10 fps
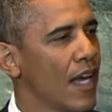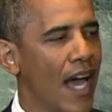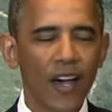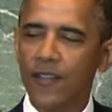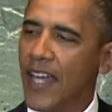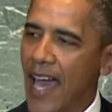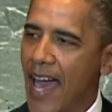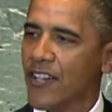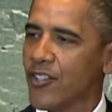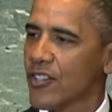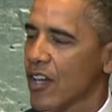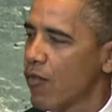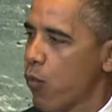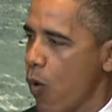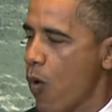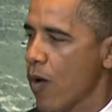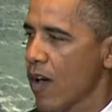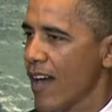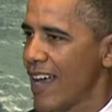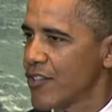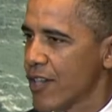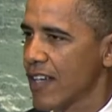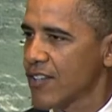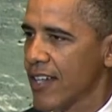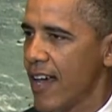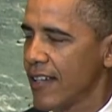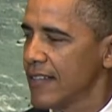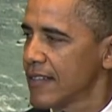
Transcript: out of the ashes of war and genocide,